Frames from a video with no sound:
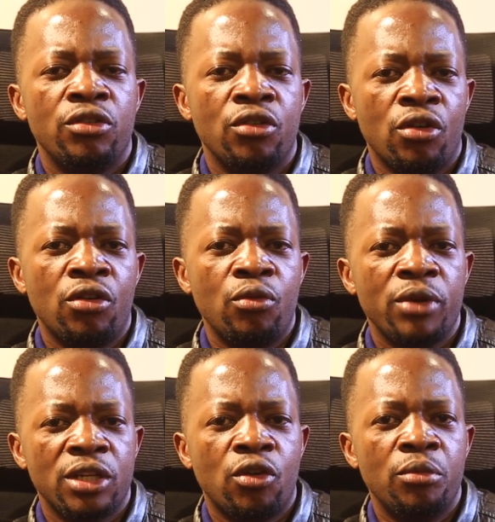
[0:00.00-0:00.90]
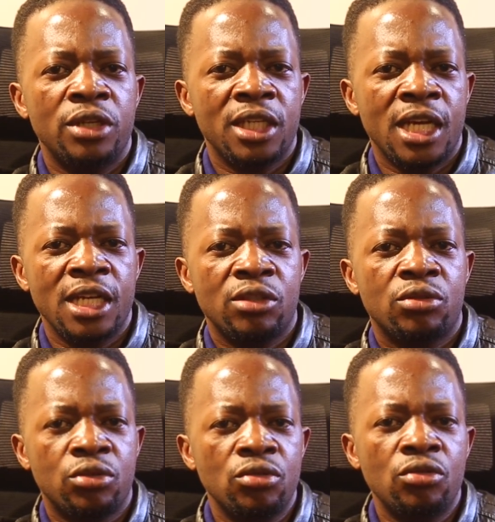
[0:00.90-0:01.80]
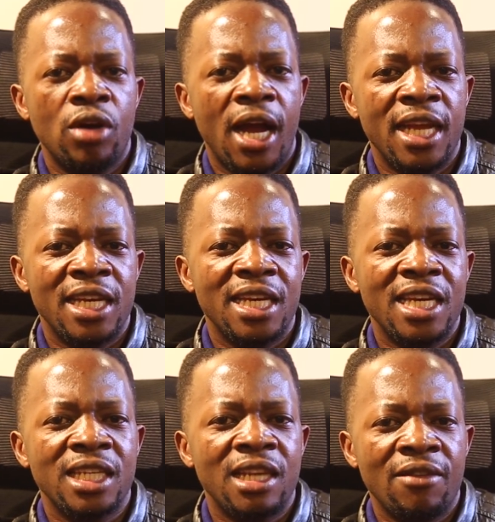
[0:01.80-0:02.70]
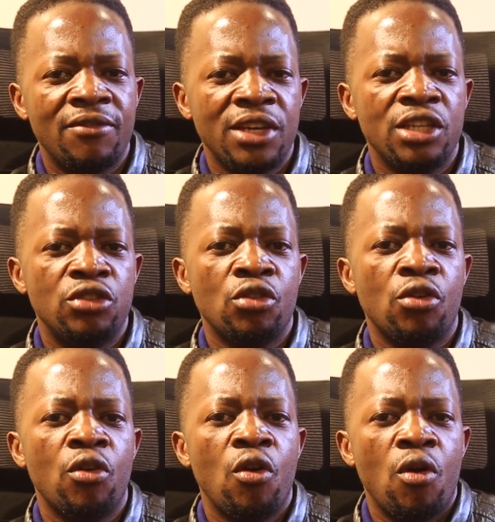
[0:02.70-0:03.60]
No, we communicate to an individual